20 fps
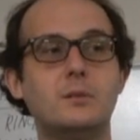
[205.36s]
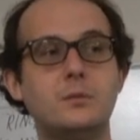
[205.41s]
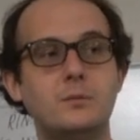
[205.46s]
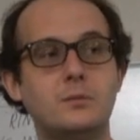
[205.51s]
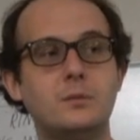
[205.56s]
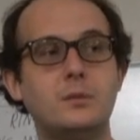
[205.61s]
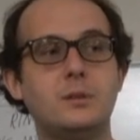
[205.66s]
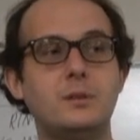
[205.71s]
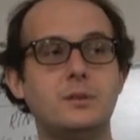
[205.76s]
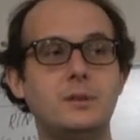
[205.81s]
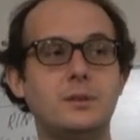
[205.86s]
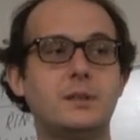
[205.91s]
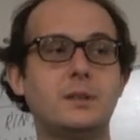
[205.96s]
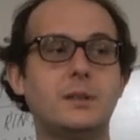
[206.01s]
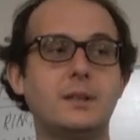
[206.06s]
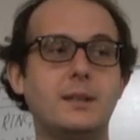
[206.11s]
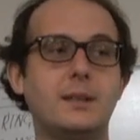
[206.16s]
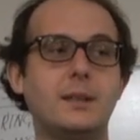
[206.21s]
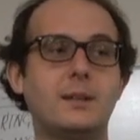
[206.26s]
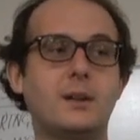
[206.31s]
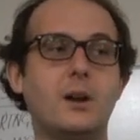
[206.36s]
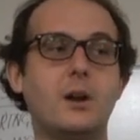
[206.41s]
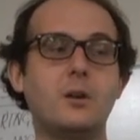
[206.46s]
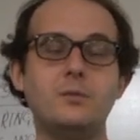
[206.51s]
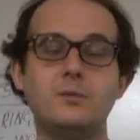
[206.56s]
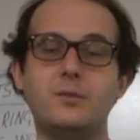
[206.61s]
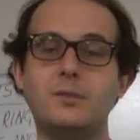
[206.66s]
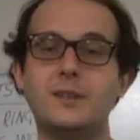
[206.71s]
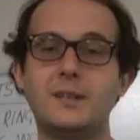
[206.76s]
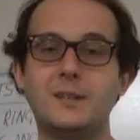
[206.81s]
yeah,
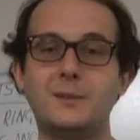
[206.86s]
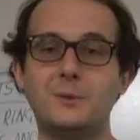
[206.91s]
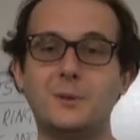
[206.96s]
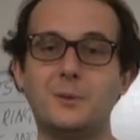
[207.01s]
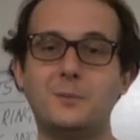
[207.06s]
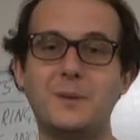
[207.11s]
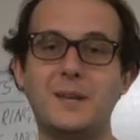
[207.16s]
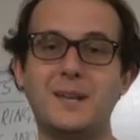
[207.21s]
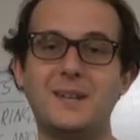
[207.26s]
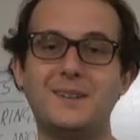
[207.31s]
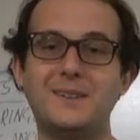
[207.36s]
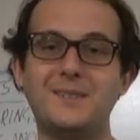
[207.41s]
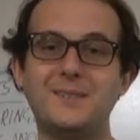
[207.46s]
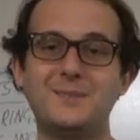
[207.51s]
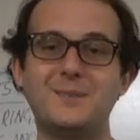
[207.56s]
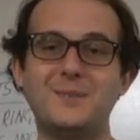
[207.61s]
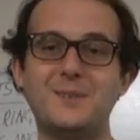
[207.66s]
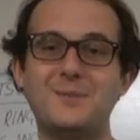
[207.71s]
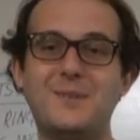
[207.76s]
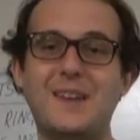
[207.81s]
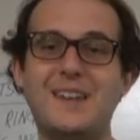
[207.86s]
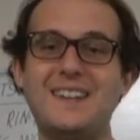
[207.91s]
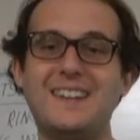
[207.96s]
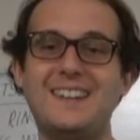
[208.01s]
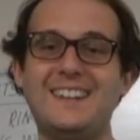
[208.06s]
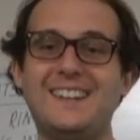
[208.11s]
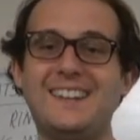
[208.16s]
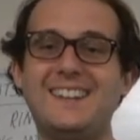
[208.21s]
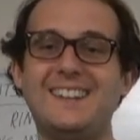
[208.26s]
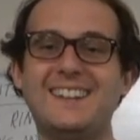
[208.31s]
hopefully we'll be
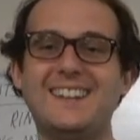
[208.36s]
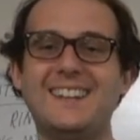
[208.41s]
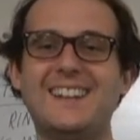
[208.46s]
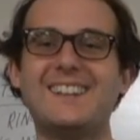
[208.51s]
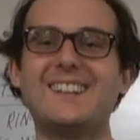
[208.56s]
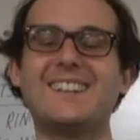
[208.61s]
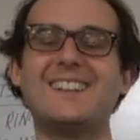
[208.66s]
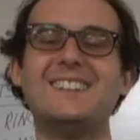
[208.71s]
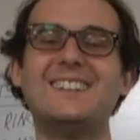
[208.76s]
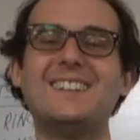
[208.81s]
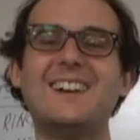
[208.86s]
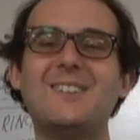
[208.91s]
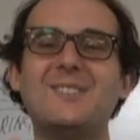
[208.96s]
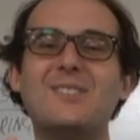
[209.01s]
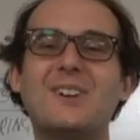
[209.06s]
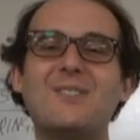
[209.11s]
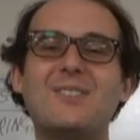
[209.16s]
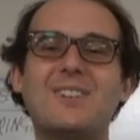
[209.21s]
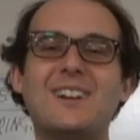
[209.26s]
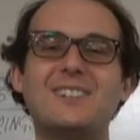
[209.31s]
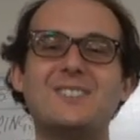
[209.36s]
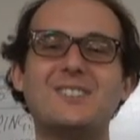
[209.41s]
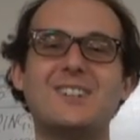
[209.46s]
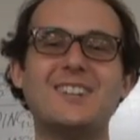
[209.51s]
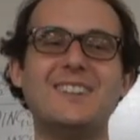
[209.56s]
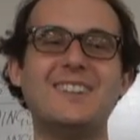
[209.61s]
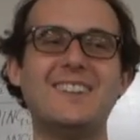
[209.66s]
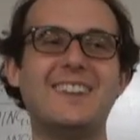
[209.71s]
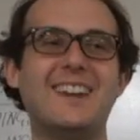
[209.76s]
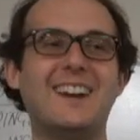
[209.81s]
you can tell by my
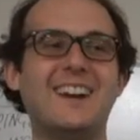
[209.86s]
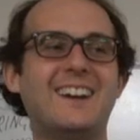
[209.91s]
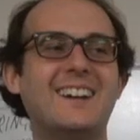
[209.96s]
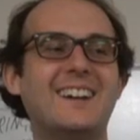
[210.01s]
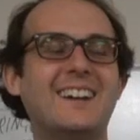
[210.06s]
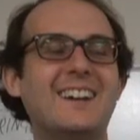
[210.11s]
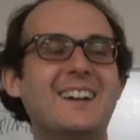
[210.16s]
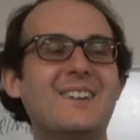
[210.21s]
grunt there,